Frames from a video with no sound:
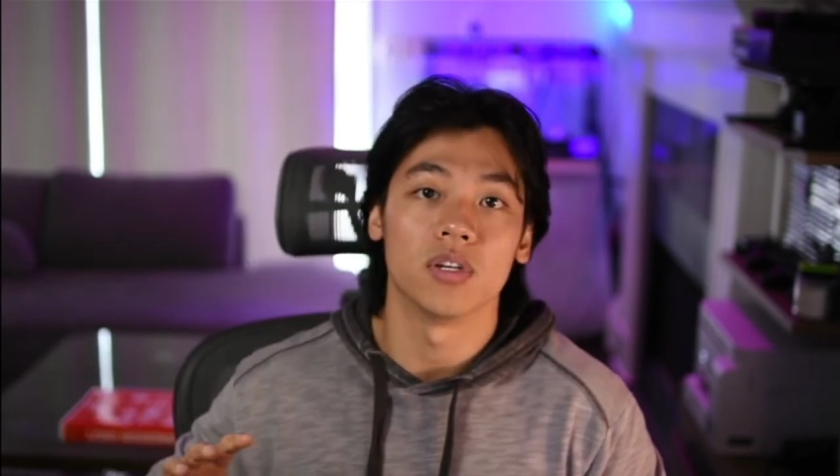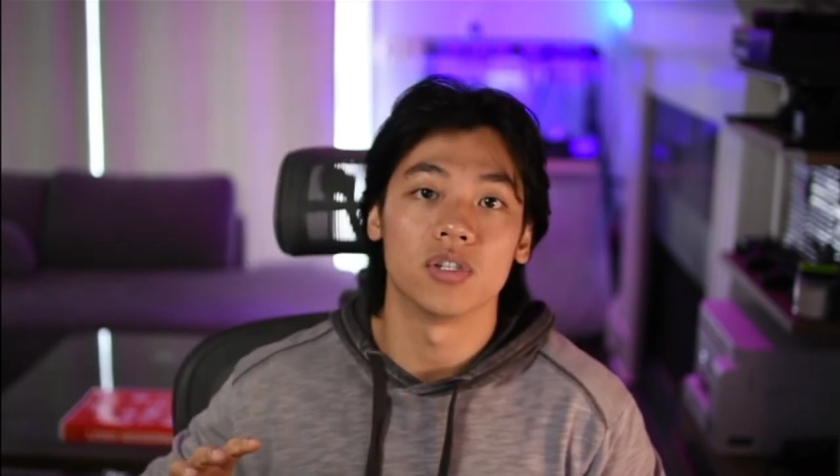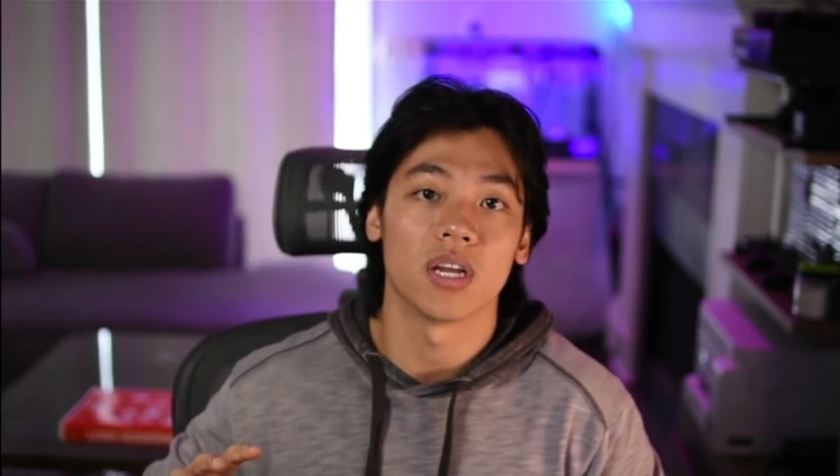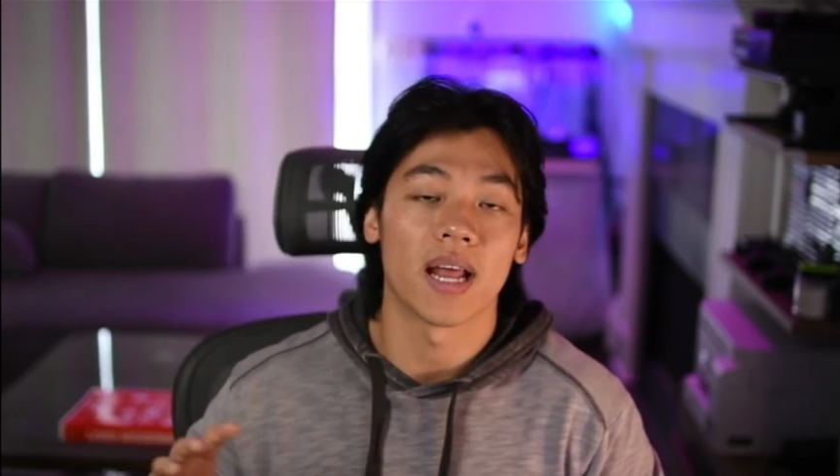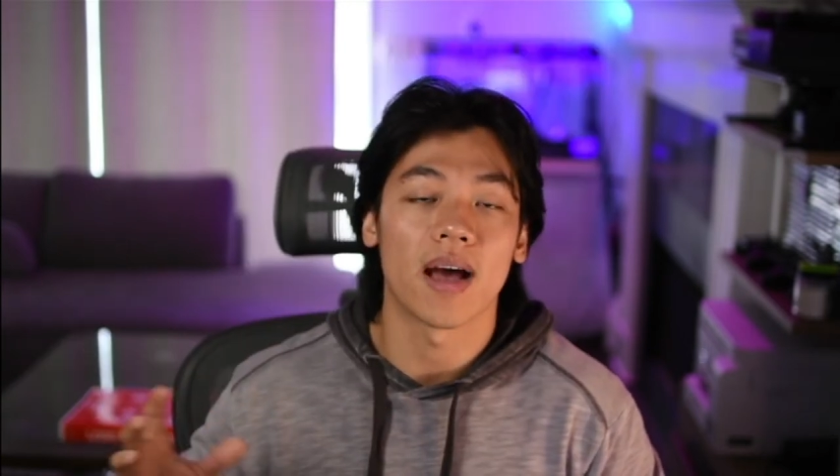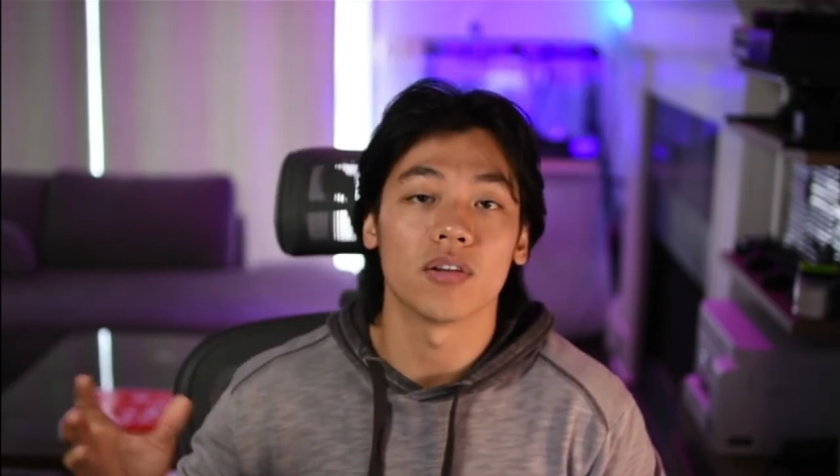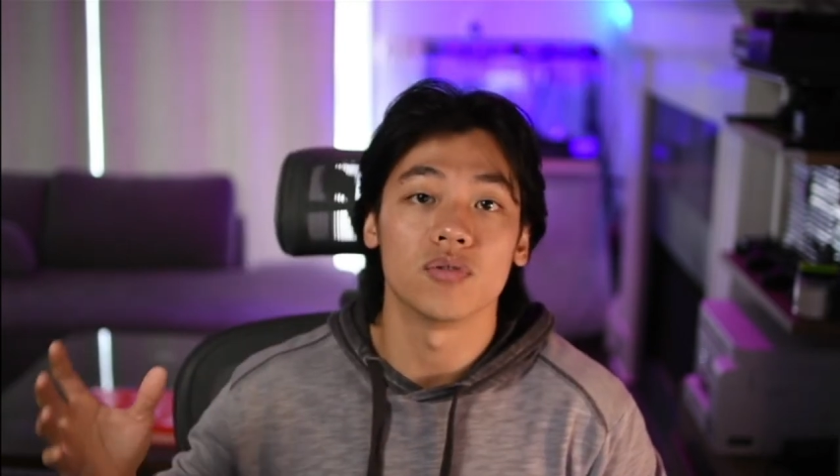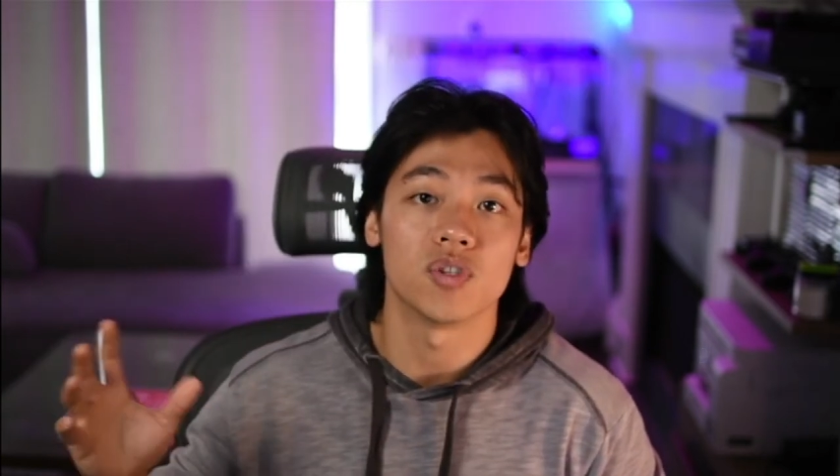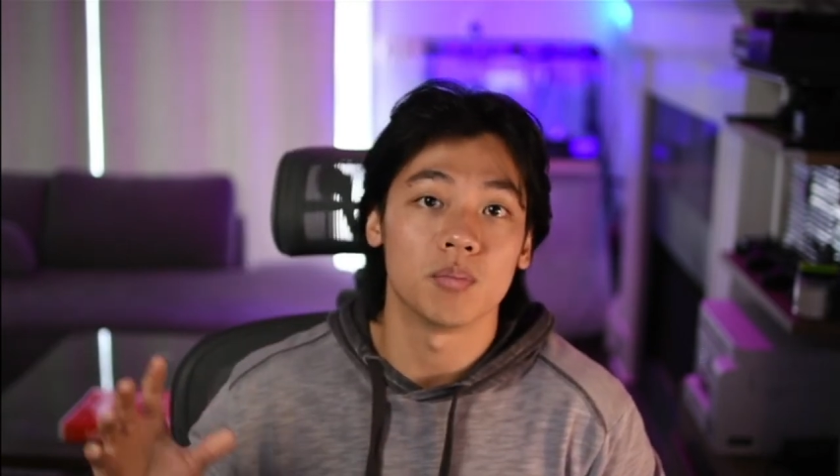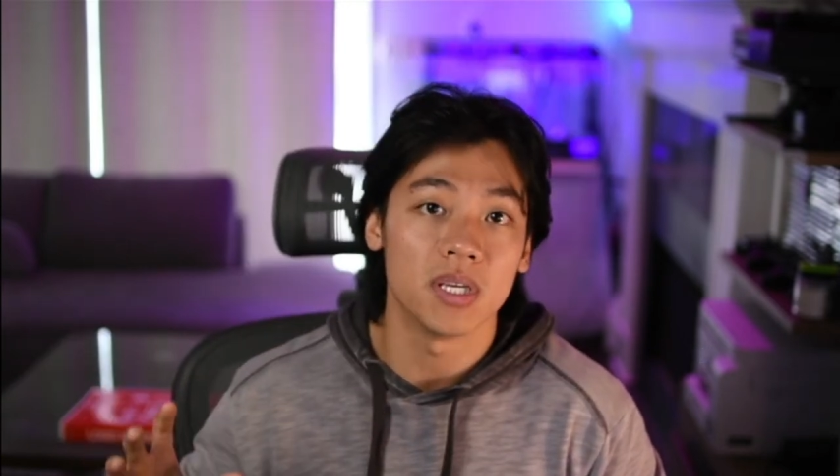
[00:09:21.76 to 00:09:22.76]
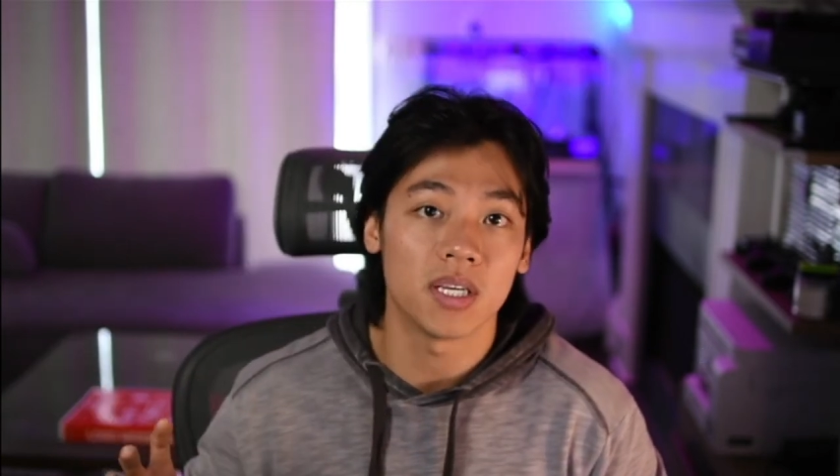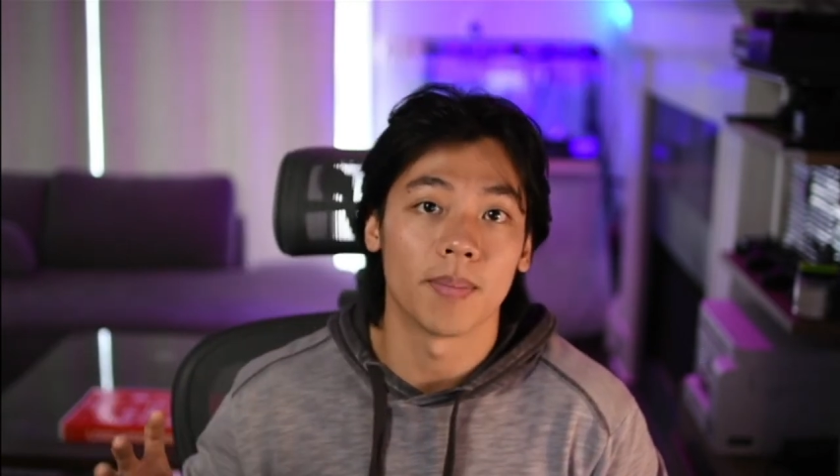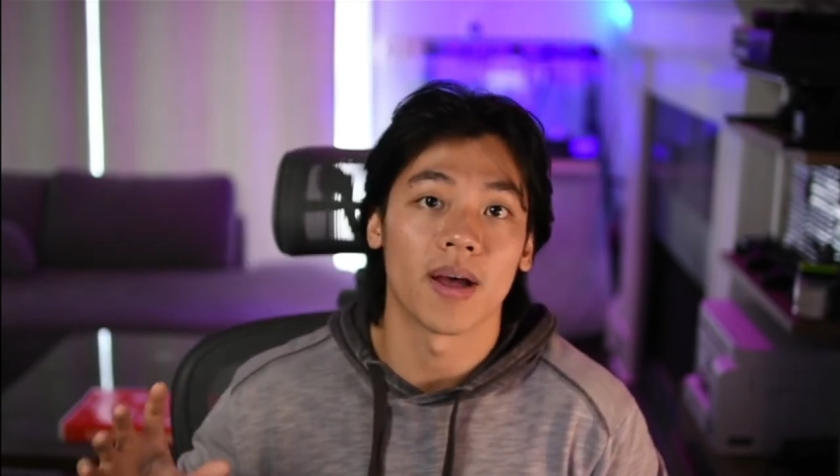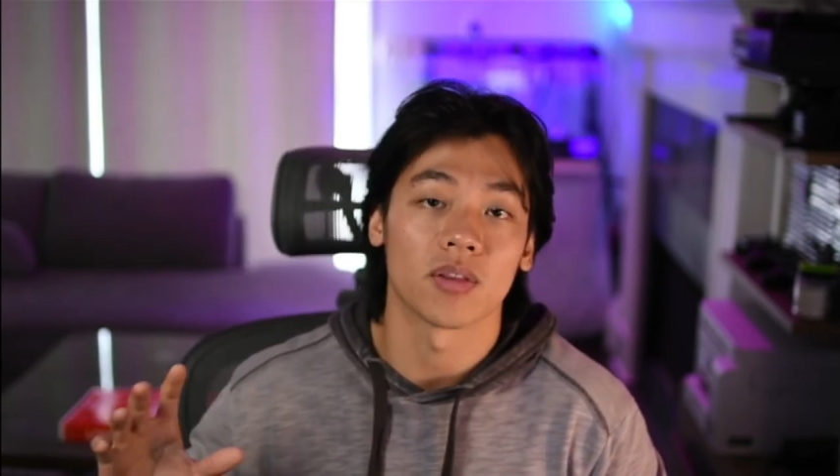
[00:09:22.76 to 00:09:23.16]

and how you speak about the